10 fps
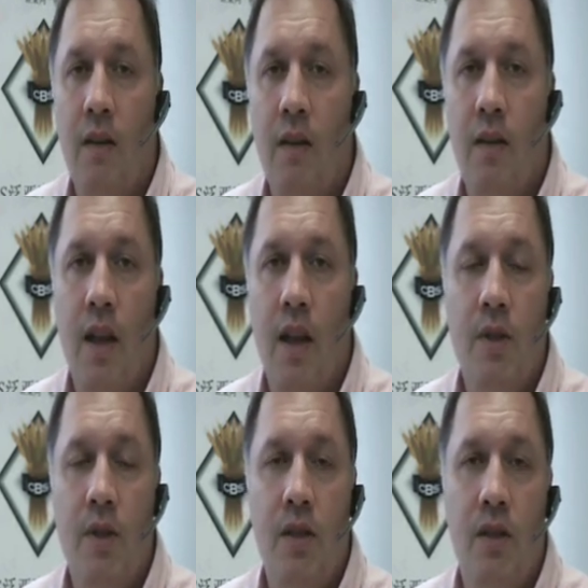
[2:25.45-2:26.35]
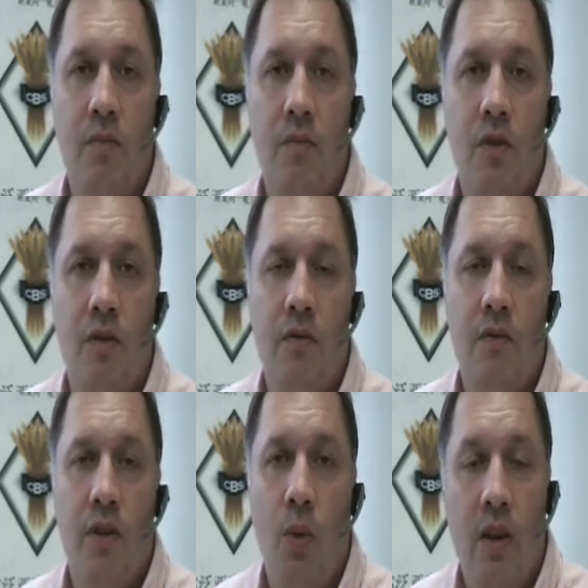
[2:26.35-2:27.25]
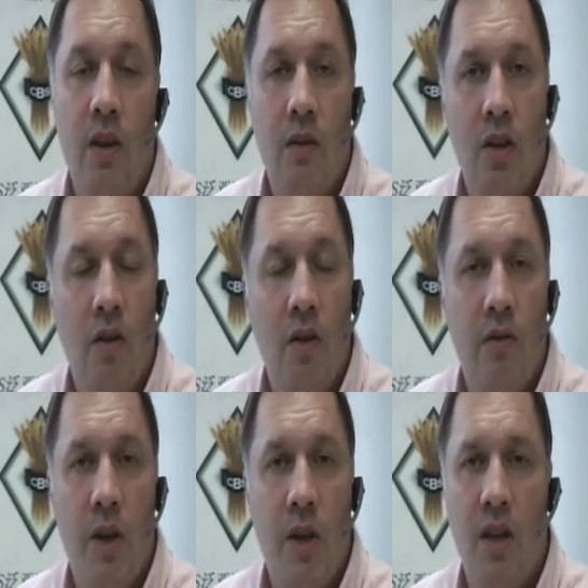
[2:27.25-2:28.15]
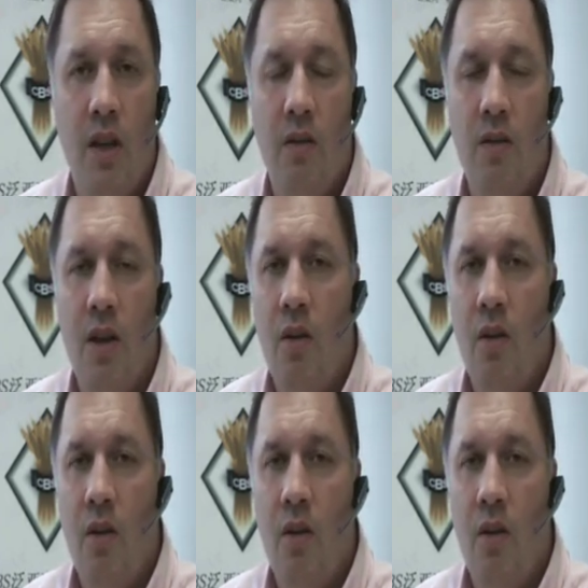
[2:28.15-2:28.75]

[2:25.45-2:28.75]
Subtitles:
anything that happens in terms of weather in the Gulf of Mexico,